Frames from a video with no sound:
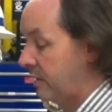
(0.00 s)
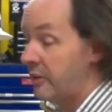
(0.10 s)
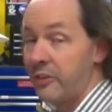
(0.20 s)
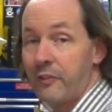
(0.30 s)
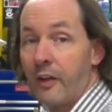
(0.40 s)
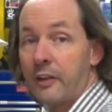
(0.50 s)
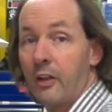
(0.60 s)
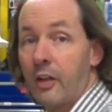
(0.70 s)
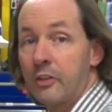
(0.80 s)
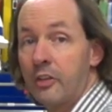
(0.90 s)
This is a fucking
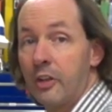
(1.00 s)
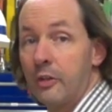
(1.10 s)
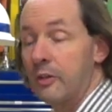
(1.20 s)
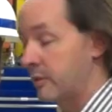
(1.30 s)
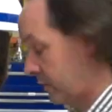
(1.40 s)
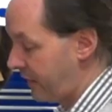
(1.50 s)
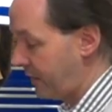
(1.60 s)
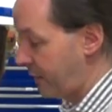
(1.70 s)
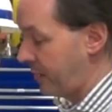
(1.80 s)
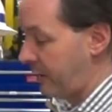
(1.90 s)
long shoot. I
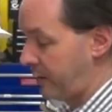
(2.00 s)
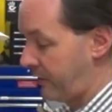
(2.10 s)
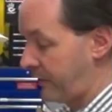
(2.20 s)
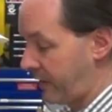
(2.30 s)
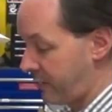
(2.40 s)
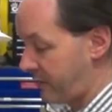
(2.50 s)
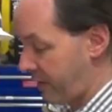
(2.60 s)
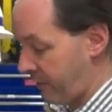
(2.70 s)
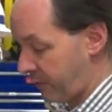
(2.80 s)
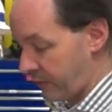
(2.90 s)
don't want to hear your fucking
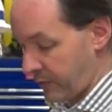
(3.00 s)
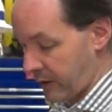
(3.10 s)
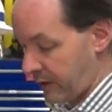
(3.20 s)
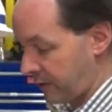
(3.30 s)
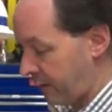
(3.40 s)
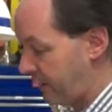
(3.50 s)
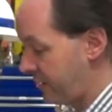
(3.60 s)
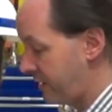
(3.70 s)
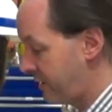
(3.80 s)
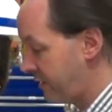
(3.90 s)
cell phone ring
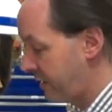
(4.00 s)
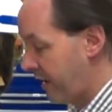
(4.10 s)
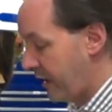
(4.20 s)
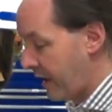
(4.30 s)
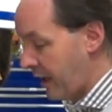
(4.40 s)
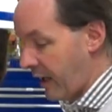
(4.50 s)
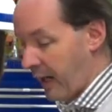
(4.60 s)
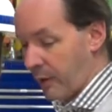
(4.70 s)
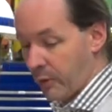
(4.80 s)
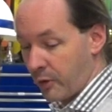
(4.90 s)
because
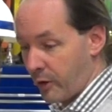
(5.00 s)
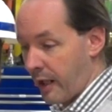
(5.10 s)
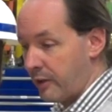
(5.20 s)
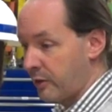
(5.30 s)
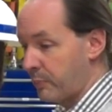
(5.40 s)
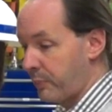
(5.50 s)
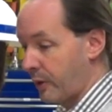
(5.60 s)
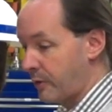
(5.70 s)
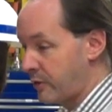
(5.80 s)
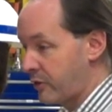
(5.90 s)
I will grind your
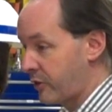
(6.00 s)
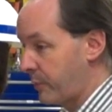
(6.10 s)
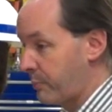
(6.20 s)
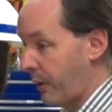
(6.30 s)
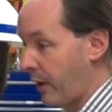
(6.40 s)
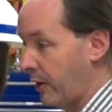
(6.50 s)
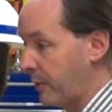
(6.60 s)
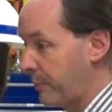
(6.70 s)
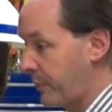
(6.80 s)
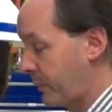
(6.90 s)
bones to
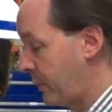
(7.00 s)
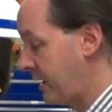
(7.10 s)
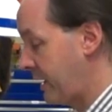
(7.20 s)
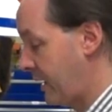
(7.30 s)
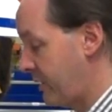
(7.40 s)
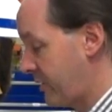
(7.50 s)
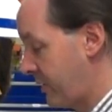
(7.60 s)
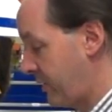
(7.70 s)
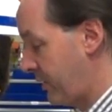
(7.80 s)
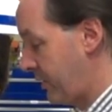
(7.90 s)
pulp,
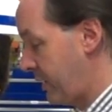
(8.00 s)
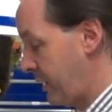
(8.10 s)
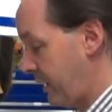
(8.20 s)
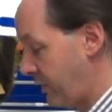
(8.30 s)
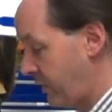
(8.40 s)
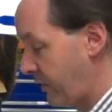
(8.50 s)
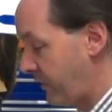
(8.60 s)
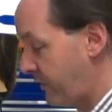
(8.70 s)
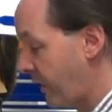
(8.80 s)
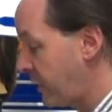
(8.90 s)
reconstitute it into
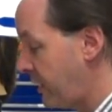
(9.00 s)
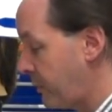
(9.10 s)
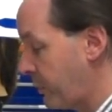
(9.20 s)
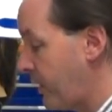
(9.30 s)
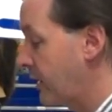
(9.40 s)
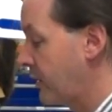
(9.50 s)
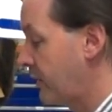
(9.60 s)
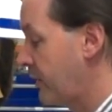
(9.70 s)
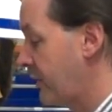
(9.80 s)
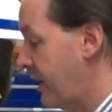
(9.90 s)
fucking
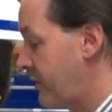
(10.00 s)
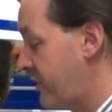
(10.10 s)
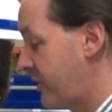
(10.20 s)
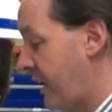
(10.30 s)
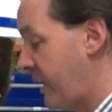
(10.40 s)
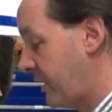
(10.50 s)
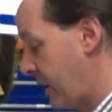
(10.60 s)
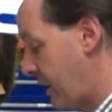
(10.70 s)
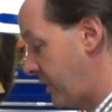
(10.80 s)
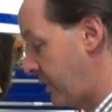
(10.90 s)
Pringles, and snack
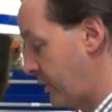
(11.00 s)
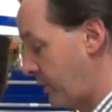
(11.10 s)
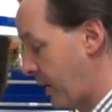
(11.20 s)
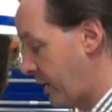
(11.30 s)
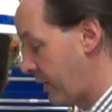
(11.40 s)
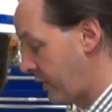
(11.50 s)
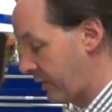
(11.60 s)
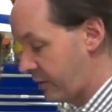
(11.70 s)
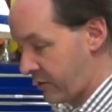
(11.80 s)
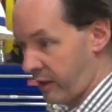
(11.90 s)
on you on
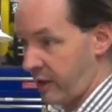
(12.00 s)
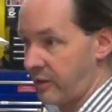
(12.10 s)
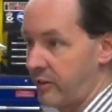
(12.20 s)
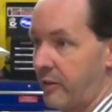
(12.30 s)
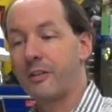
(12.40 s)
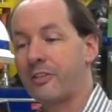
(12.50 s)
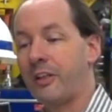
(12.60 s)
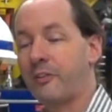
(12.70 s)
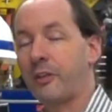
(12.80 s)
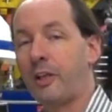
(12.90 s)
Thursdays.
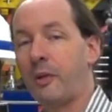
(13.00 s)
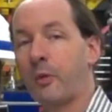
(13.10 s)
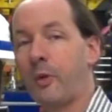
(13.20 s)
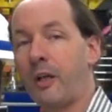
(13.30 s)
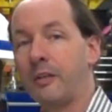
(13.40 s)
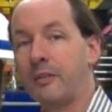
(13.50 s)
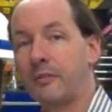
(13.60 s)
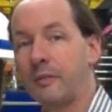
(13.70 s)
Sing for camera one.